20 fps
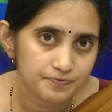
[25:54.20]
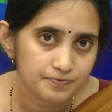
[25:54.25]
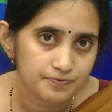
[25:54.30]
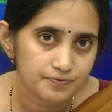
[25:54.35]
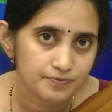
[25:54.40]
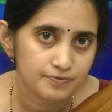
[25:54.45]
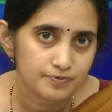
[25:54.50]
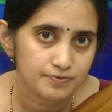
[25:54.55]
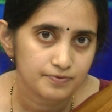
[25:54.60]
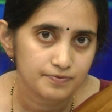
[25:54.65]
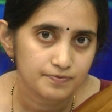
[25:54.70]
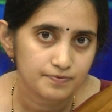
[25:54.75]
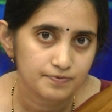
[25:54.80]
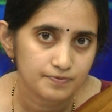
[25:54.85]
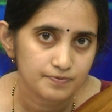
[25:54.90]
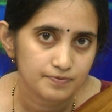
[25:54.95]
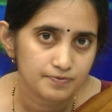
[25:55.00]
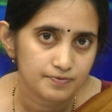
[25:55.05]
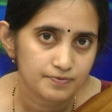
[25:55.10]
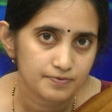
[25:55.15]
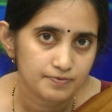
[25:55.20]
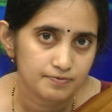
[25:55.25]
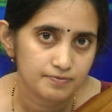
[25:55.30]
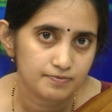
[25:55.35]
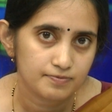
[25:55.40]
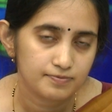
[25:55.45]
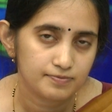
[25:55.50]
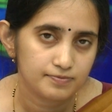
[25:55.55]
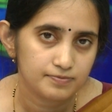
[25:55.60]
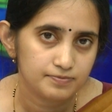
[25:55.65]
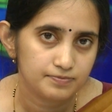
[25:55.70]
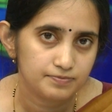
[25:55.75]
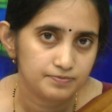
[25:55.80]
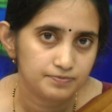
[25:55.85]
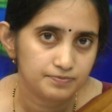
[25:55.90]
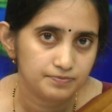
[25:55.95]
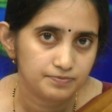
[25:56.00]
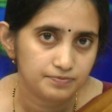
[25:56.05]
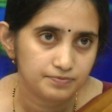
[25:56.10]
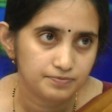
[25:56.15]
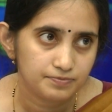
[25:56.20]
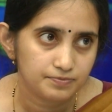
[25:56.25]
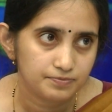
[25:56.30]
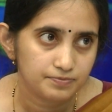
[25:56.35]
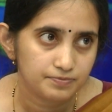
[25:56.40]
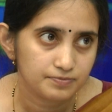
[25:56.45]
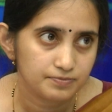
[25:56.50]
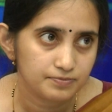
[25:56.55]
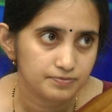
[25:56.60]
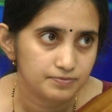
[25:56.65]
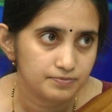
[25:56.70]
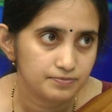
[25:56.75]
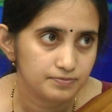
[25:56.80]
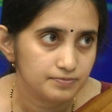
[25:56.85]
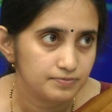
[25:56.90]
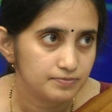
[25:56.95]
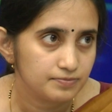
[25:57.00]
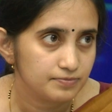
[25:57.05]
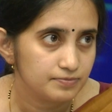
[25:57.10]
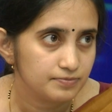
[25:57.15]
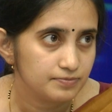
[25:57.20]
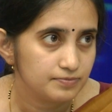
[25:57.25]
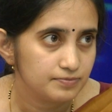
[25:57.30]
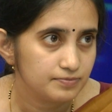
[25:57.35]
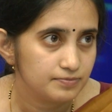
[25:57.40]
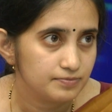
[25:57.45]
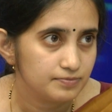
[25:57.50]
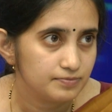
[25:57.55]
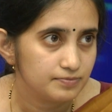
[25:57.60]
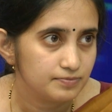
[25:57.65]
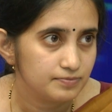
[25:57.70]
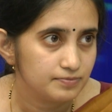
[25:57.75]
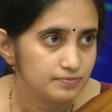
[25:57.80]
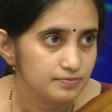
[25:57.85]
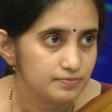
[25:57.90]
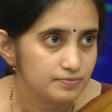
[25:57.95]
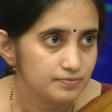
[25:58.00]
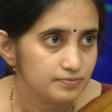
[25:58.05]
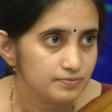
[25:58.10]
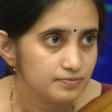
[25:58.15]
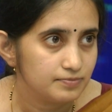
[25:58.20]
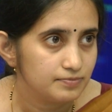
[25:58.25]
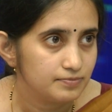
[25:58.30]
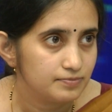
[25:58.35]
Nobody speaks.